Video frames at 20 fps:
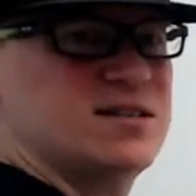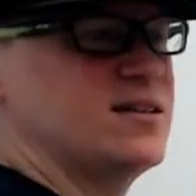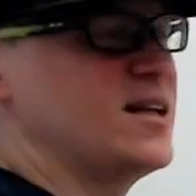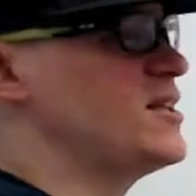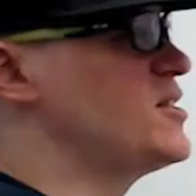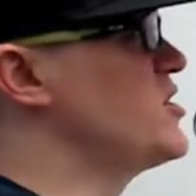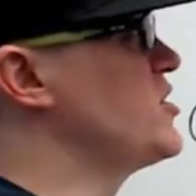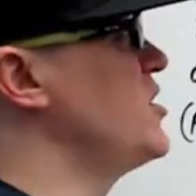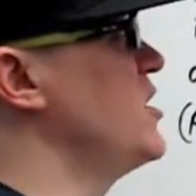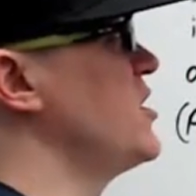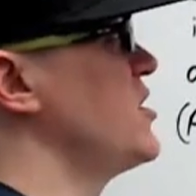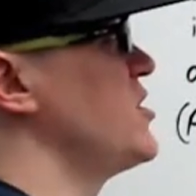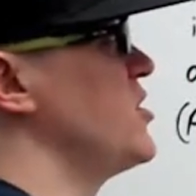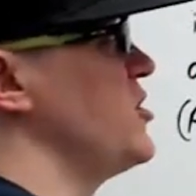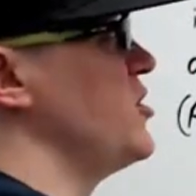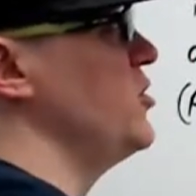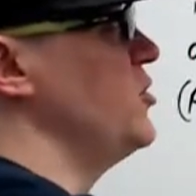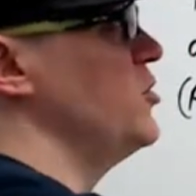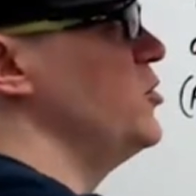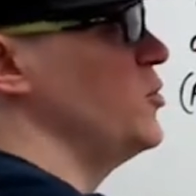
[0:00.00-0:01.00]
Let's just
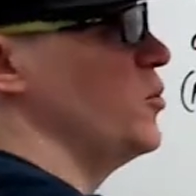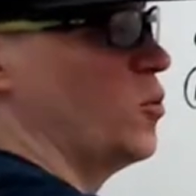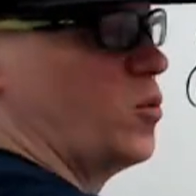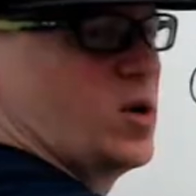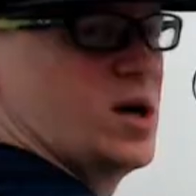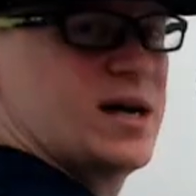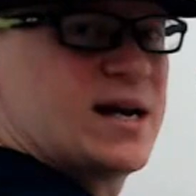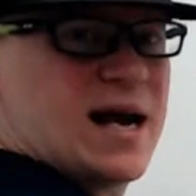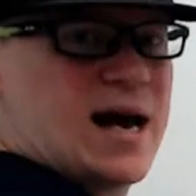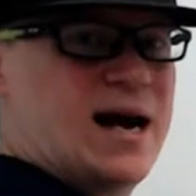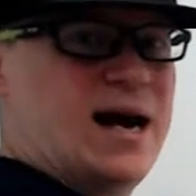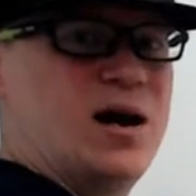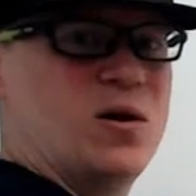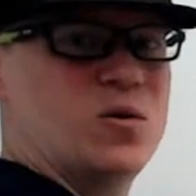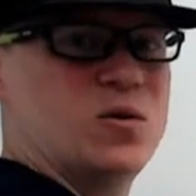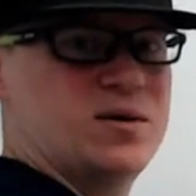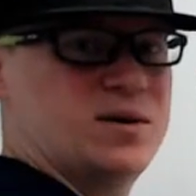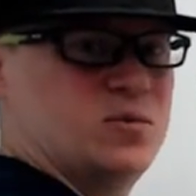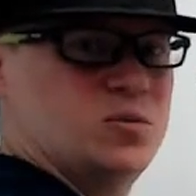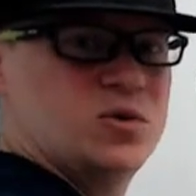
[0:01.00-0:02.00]
do one
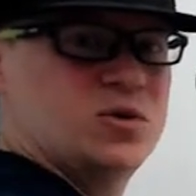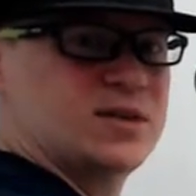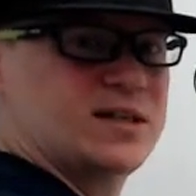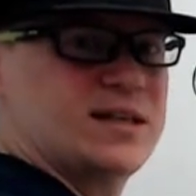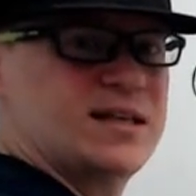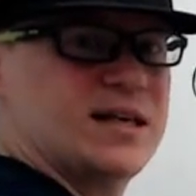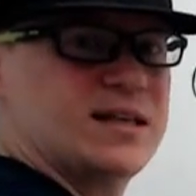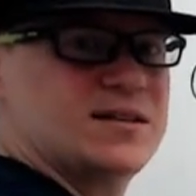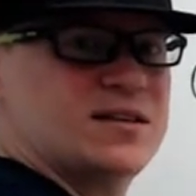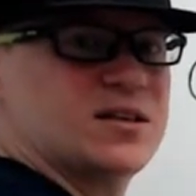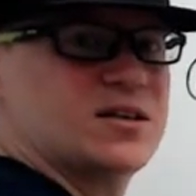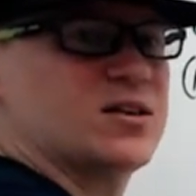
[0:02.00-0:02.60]
hour and we'll get the